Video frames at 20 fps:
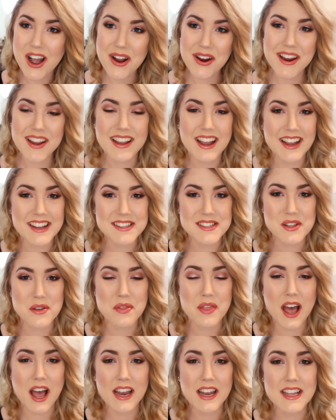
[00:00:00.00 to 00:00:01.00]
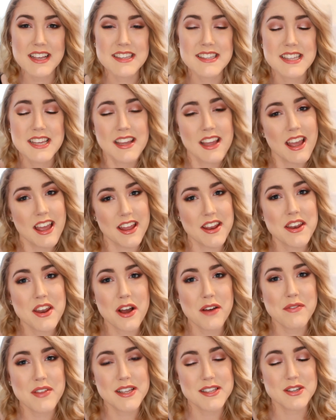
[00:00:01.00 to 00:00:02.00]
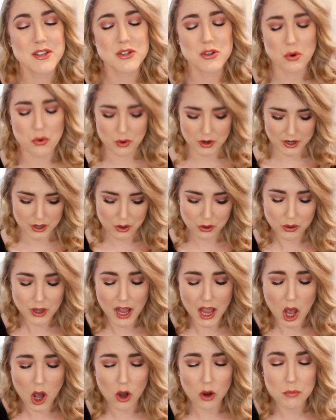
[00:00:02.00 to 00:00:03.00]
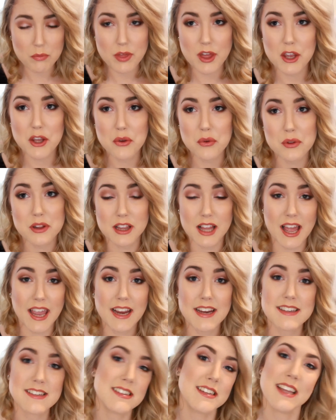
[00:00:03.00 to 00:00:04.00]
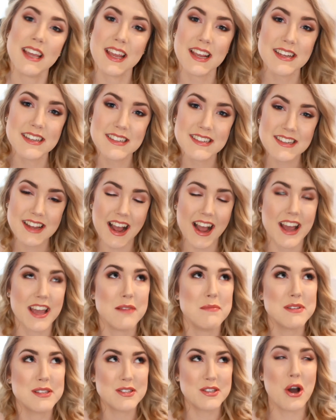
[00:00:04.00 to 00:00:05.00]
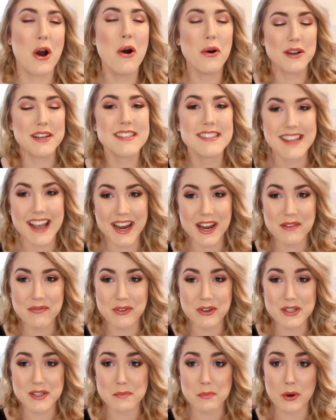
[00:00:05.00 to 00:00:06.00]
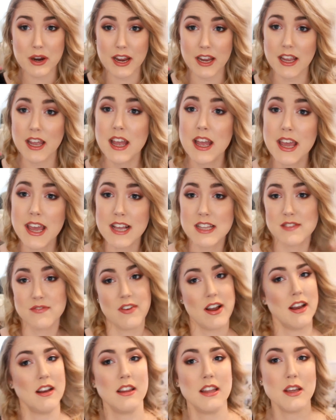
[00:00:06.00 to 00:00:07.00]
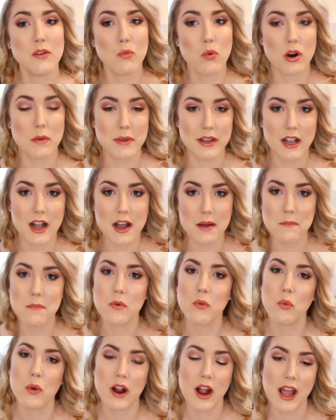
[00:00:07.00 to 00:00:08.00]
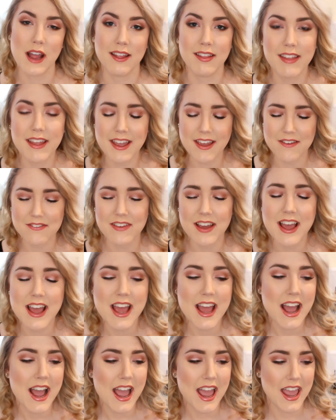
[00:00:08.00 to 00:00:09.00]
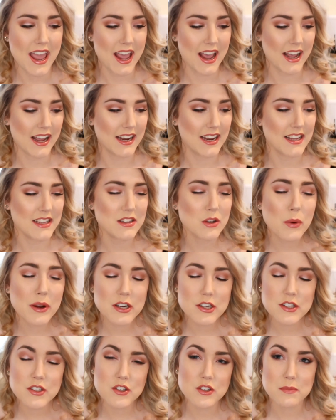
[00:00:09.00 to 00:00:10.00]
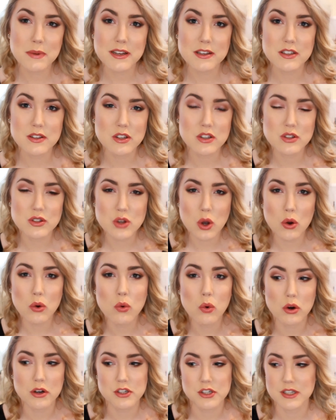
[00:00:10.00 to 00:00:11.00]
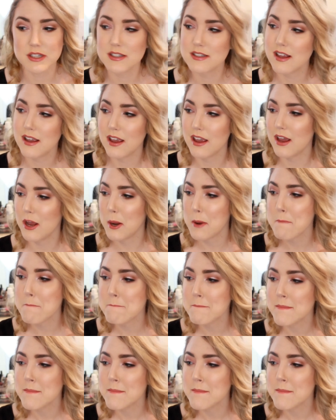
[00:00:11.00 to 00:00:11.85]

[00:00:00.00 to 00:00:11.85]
Alright guys, so that is the end of this tutorial. I hope that you liked it. I'm so excited for spring. It's finally warming up where I live, and the weather's just been so gorgeous, and